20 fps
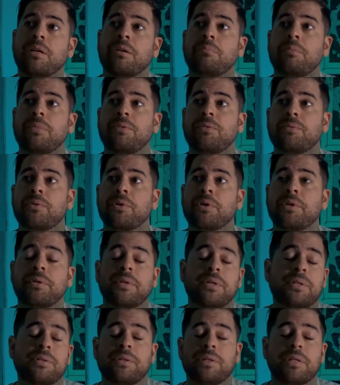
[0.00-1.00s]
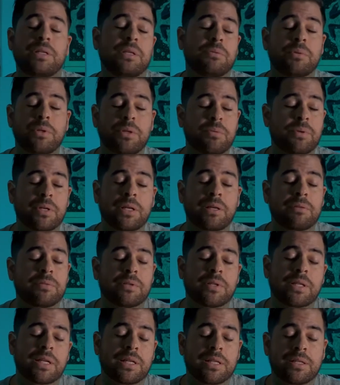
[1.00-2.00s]
before you continue with whatever
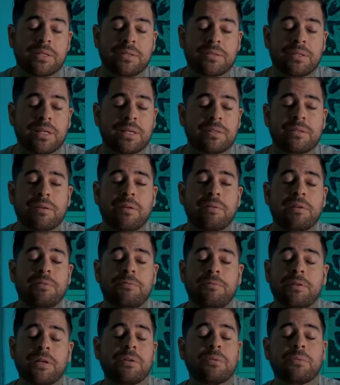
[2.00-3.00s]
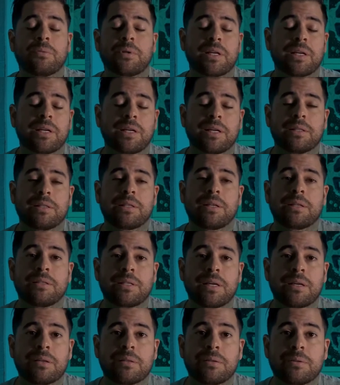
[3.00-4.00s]
that is. That's how I felt when I got that
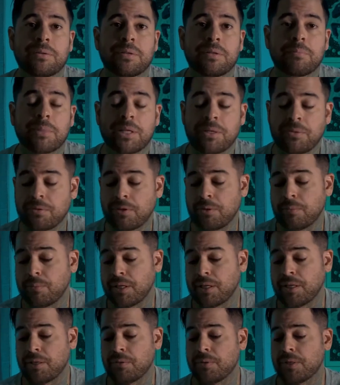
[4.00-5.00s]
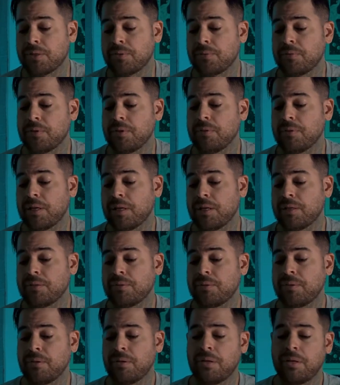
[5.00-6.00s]
download in my dream anyways for you,
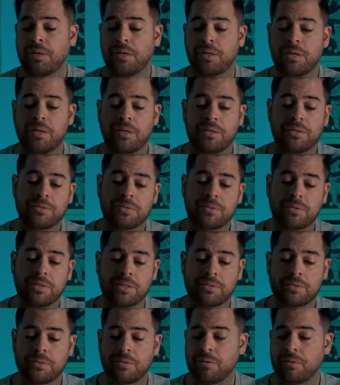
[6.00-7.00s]
Cancer. So let's go